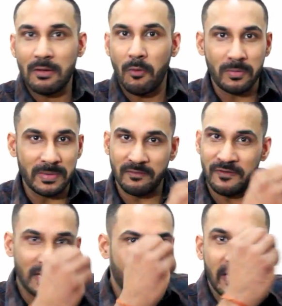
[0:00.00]
I want to be
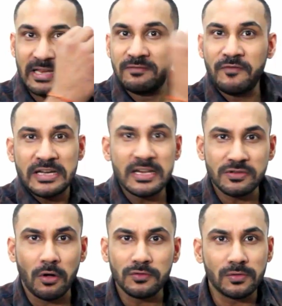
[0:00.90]
the biggest
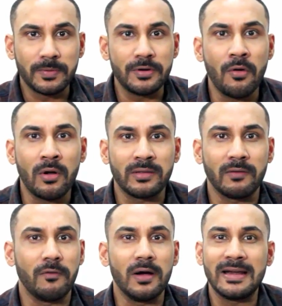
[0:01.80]
fitness entrepreneur the
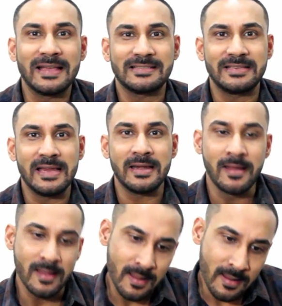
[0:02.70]
world has seen.
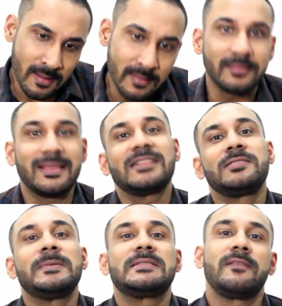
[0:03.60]
That's
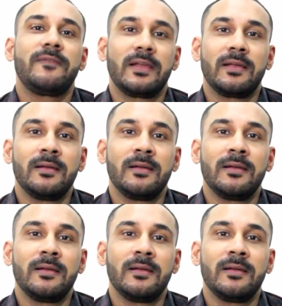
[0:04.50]
specific.